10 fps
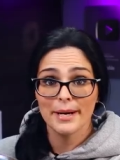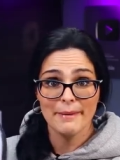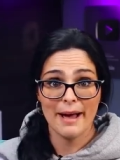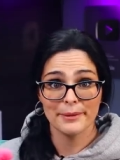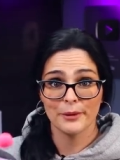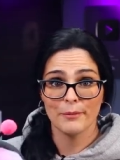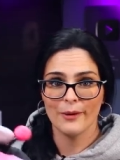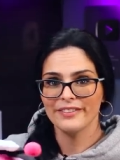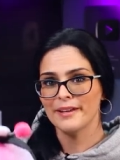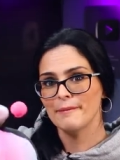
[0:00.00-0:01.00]
but I'm happy to
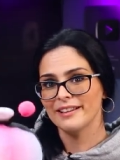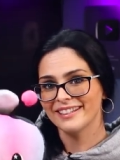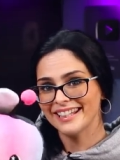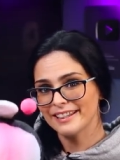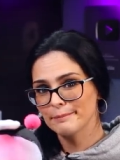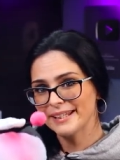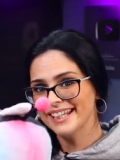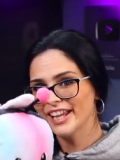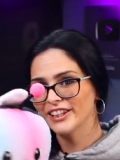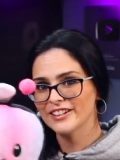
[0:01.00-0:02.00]
report that Melody the
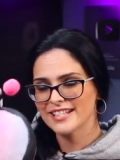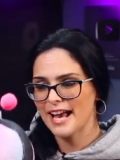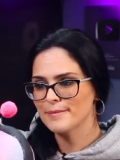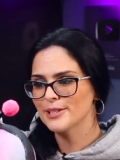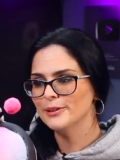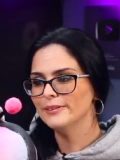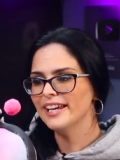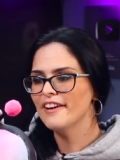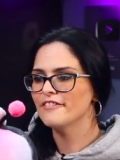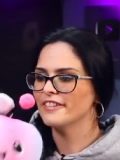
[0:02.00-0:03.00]
Bee looks
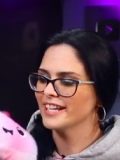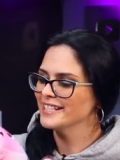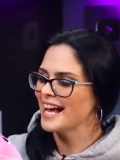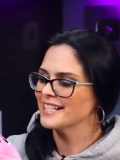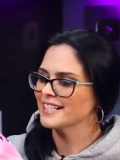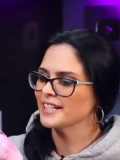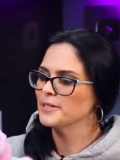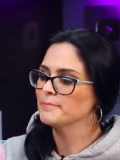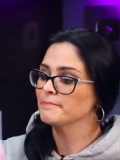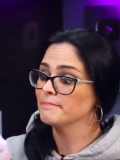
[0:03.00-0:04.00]
absolutely
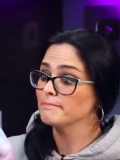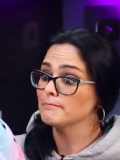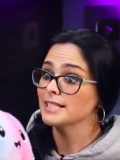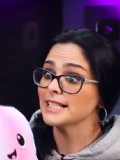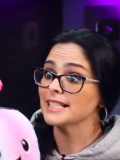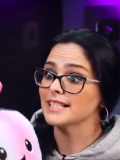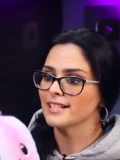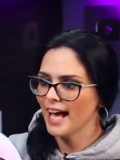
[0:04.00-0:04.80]
fantastic. Bzz.